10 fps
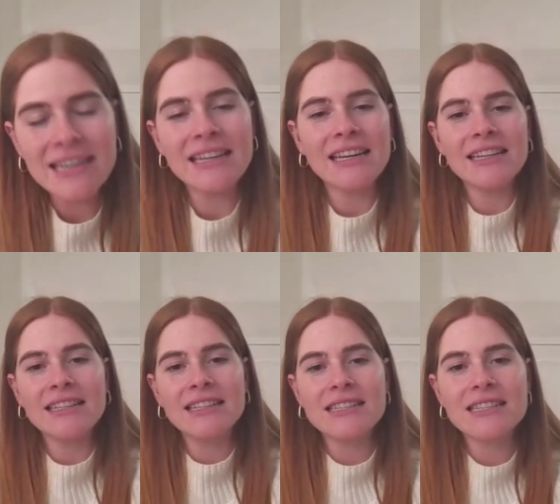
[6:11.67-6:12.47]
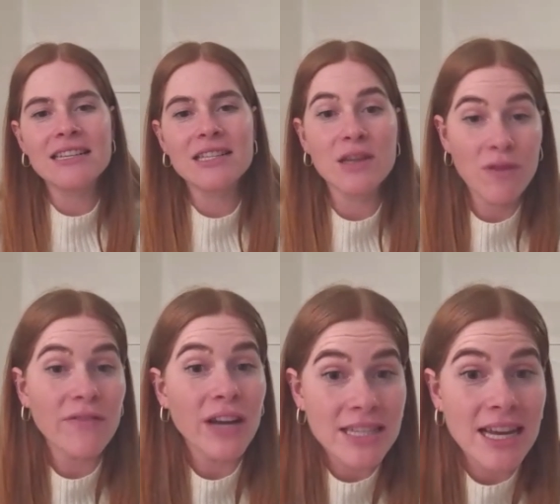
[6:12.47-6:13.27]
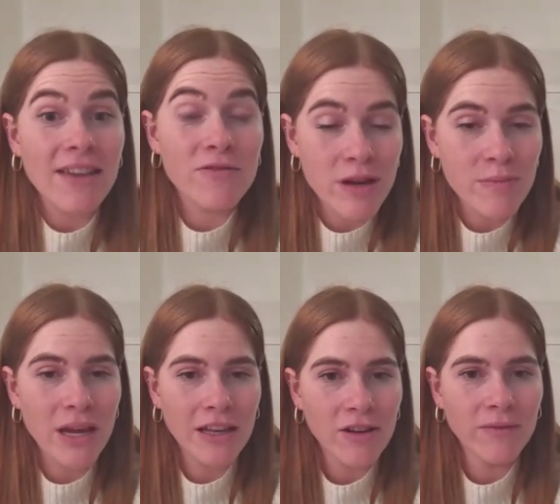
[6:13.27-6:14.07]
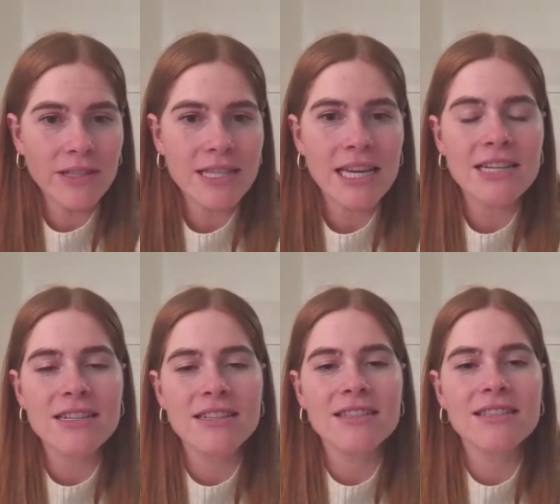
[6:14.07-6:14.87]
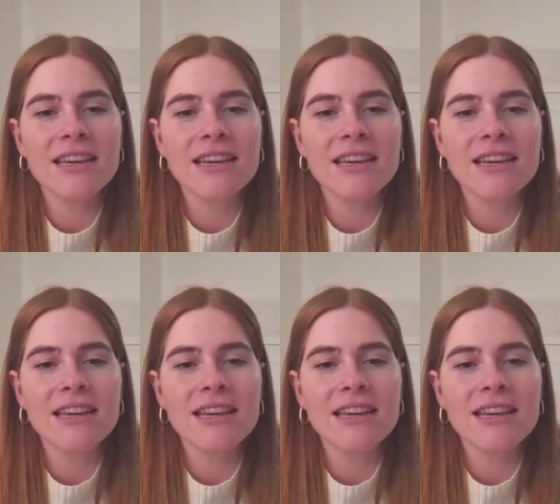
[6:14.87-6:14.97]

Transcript: And so I've had to have repeat conversations.